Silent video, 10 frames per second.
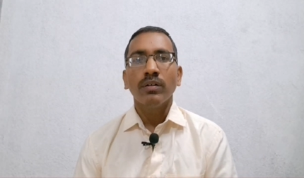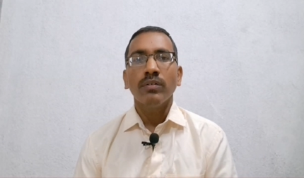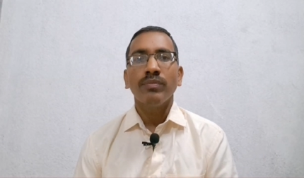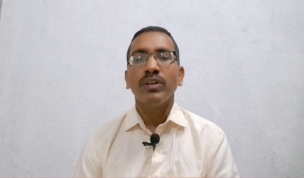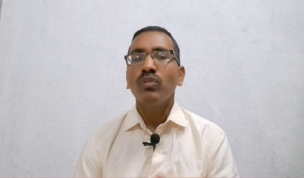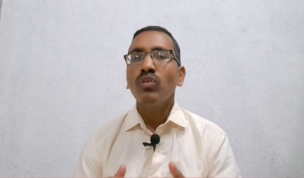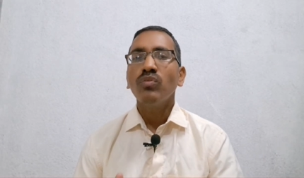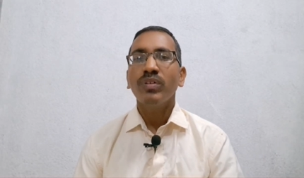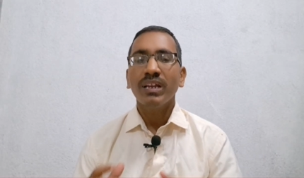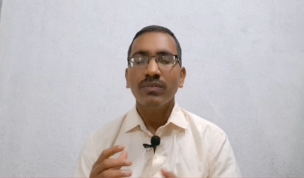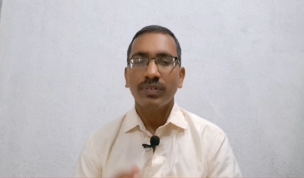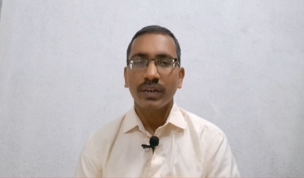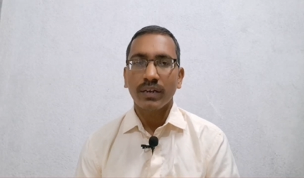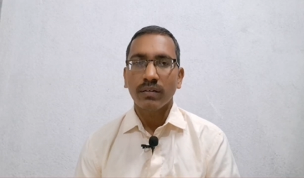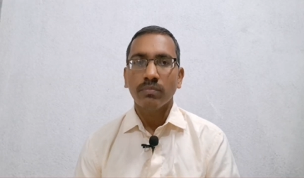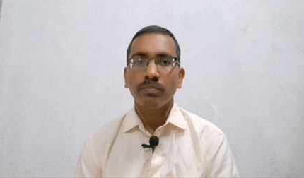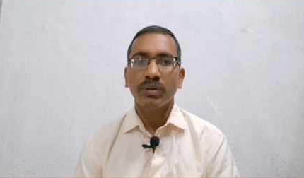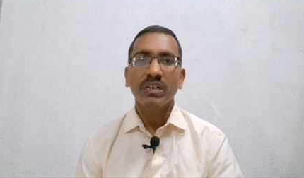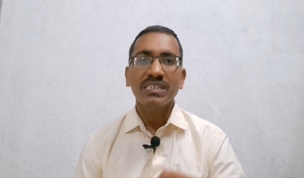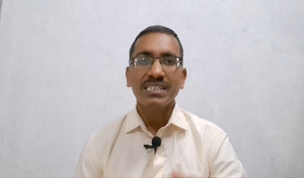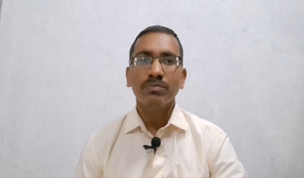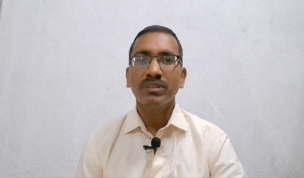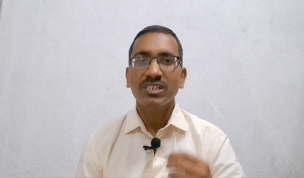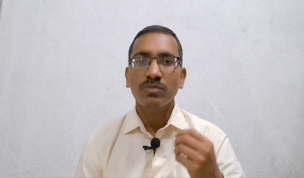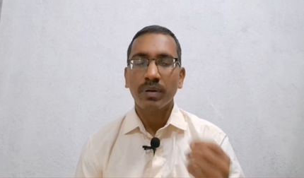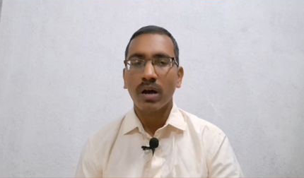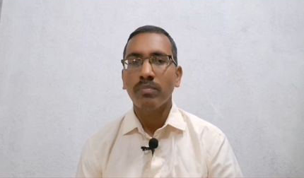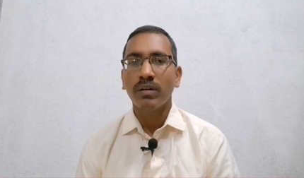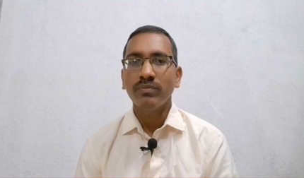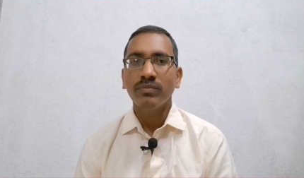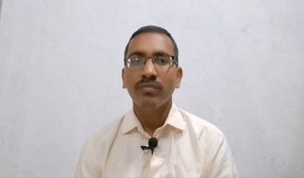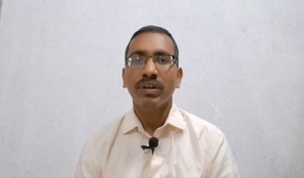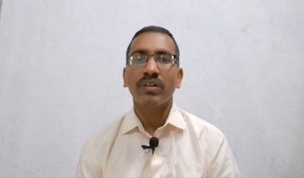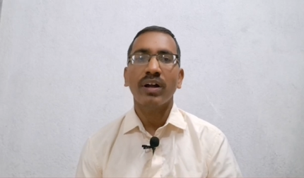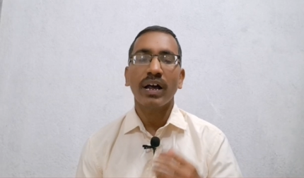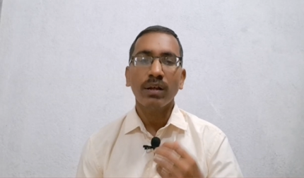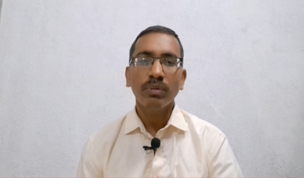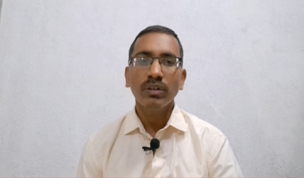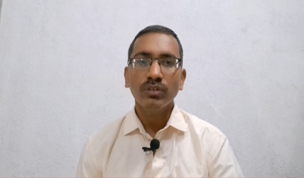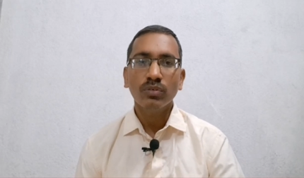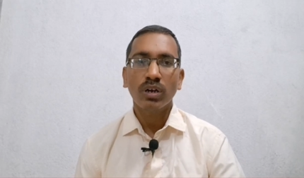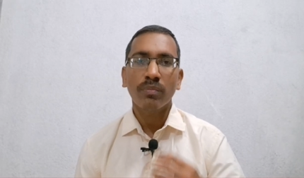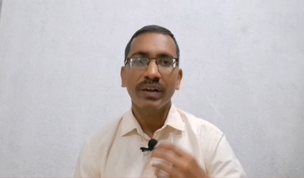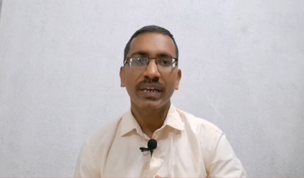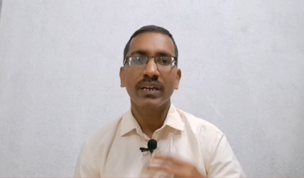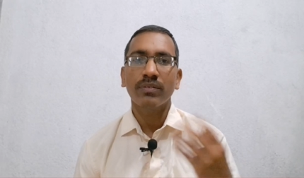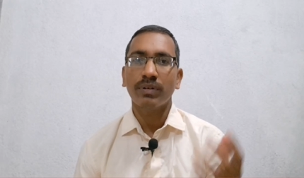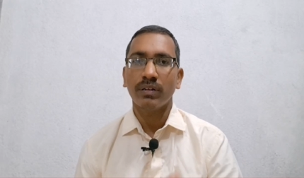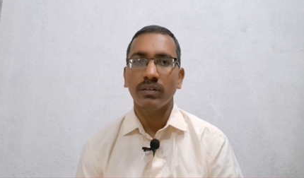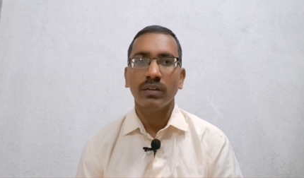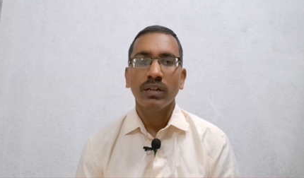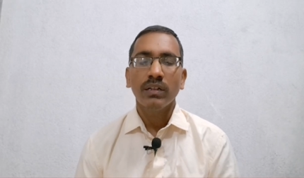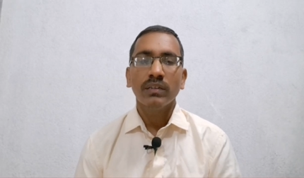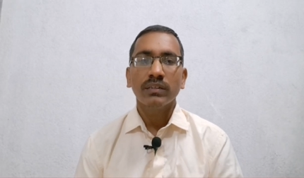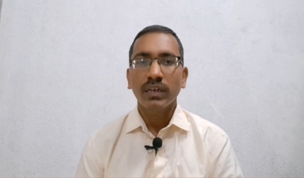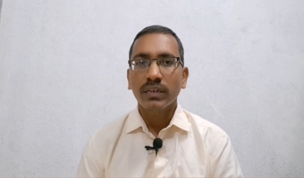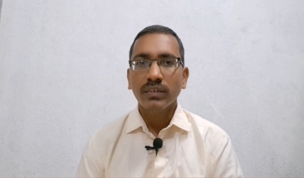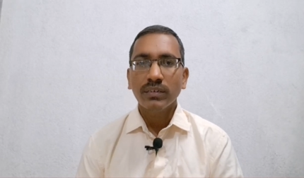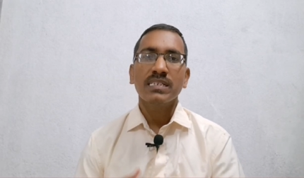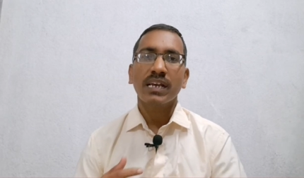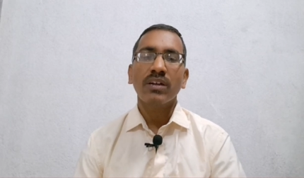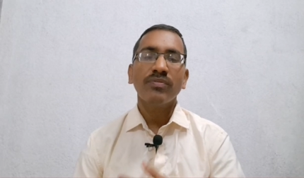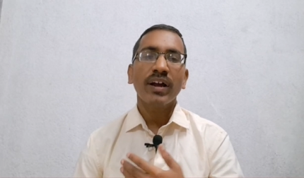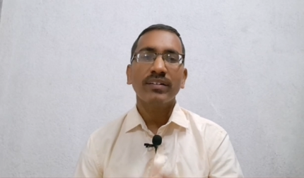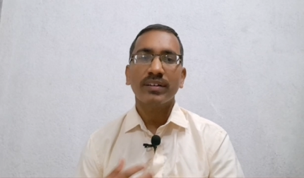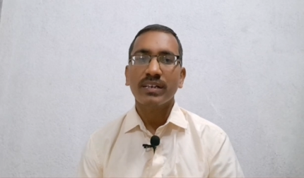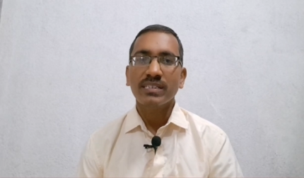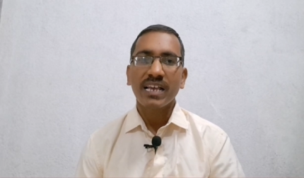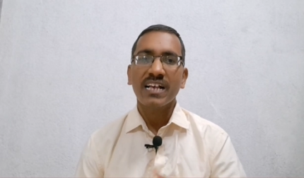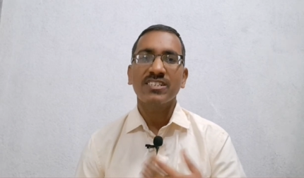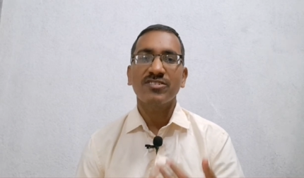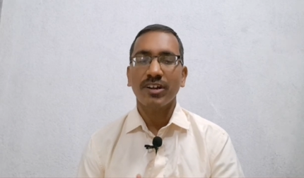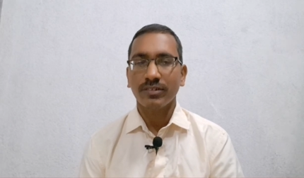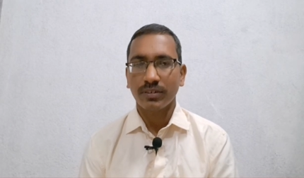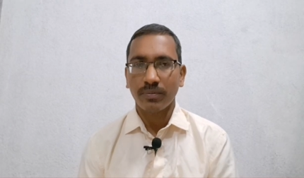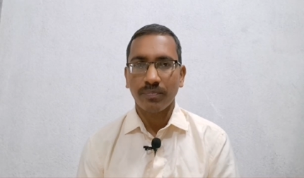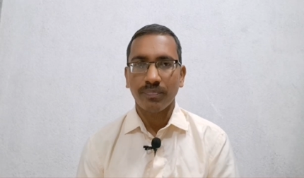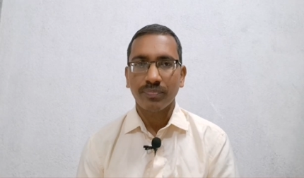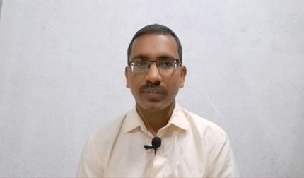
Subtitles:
we don't feel free. Because of this problem we are unable to communicate well. Then second factor is hesitation.